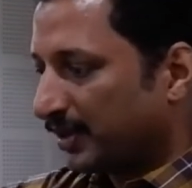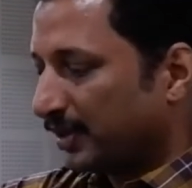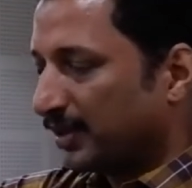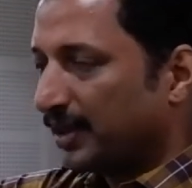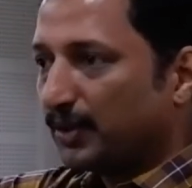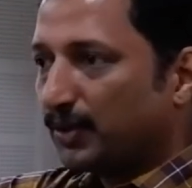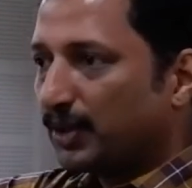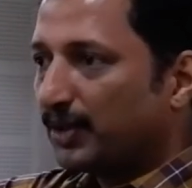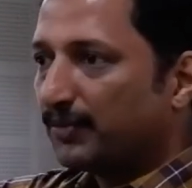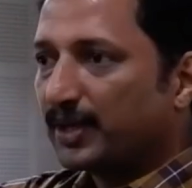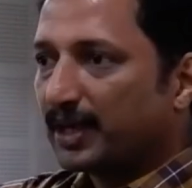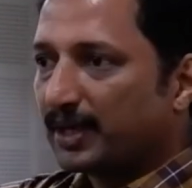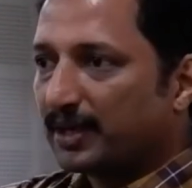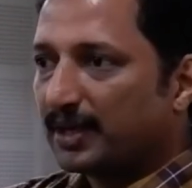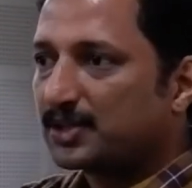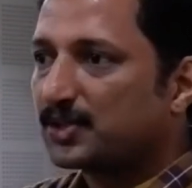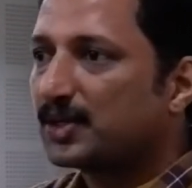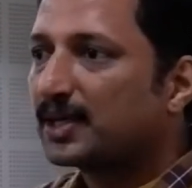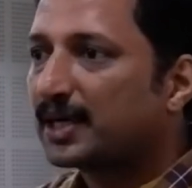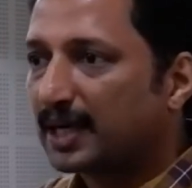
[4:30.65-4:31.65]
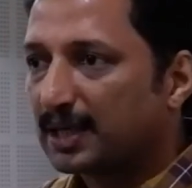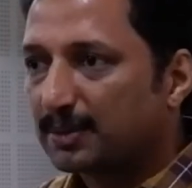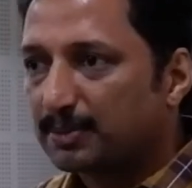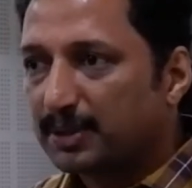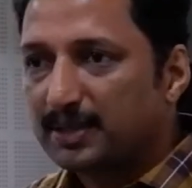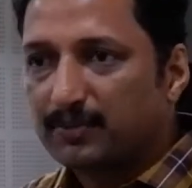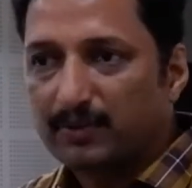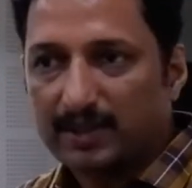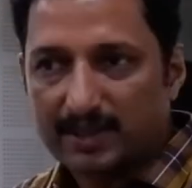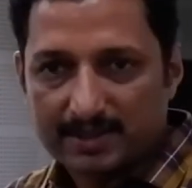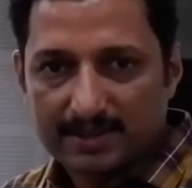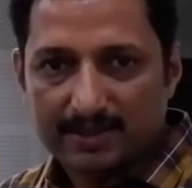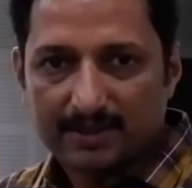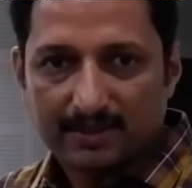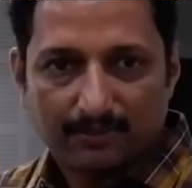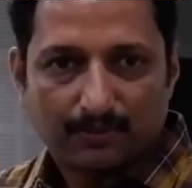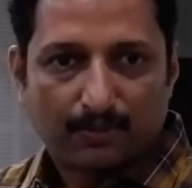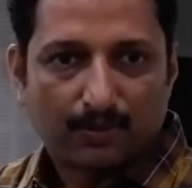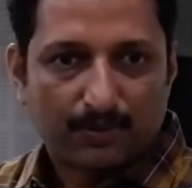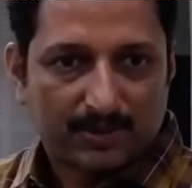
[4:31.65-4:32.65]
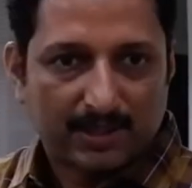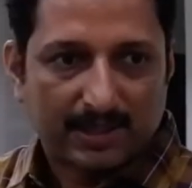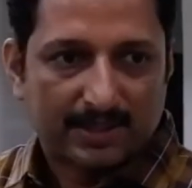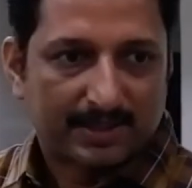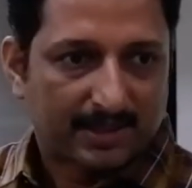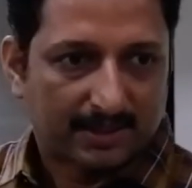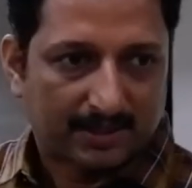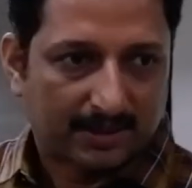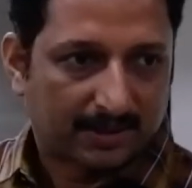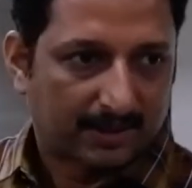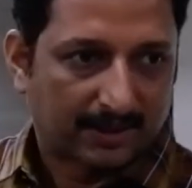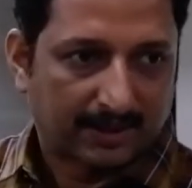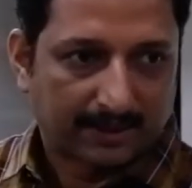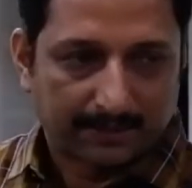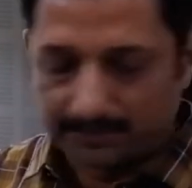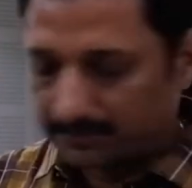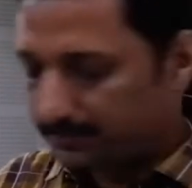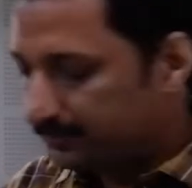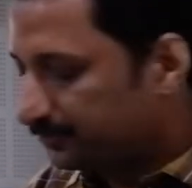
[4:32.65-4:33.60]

Then only we can actually calibrate what is the force exerted there.